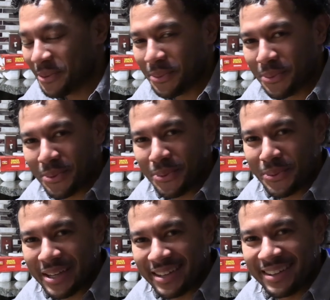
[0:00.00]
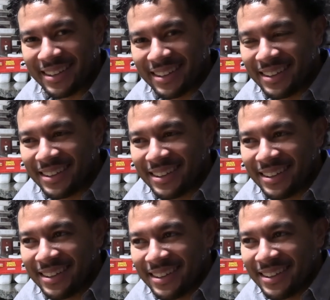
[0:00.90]
Woo-wee.
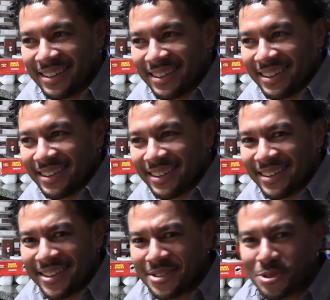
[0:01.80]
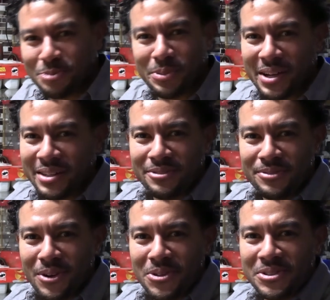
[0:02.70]
And this was probably the
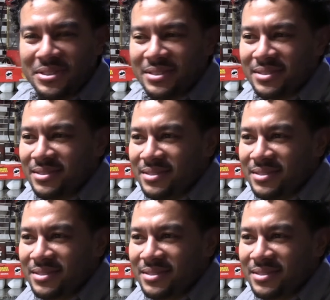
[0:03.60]
first